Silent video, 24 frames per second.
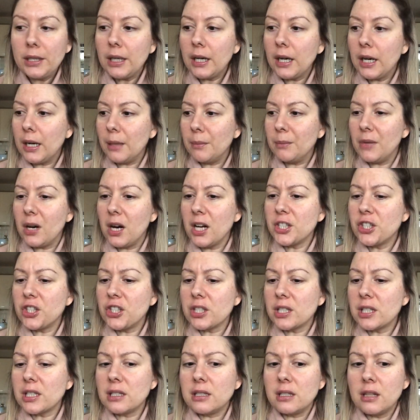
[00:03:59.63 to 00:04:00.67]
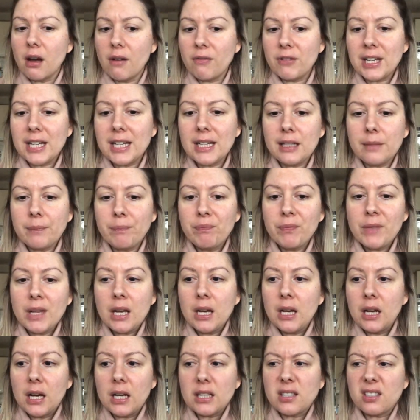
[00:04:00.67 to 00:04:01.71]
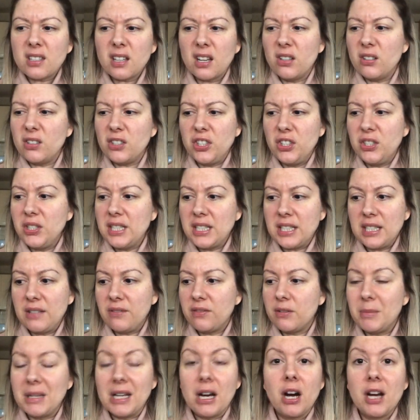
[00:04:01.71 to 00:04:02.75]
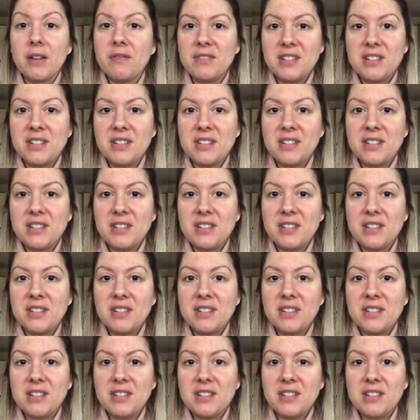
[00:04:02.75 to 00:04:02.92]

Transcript: I just love it. So New Year's Eve for me, I've